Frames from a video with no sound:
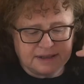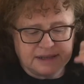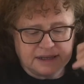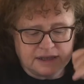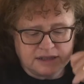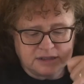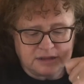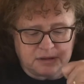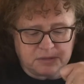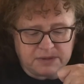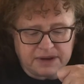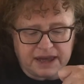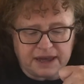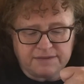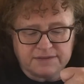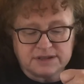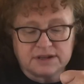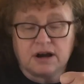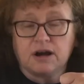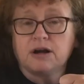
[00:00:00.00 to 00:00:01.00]
So we have
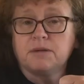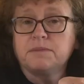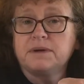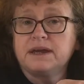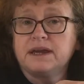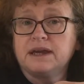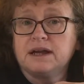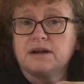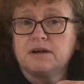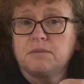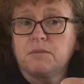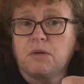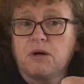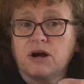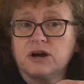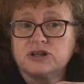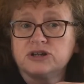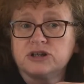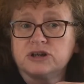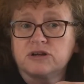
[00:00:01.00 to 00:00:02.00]
his army here
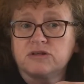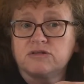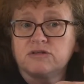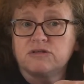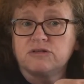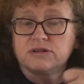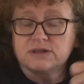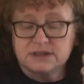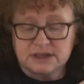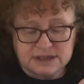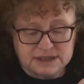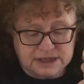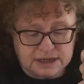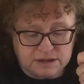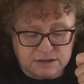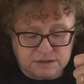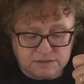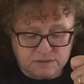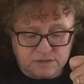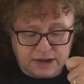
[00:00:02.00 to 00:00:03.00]
marching across the
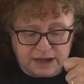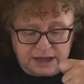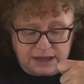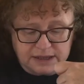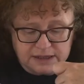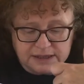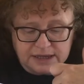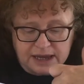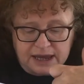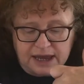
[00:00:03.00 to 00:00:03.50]
south of Wales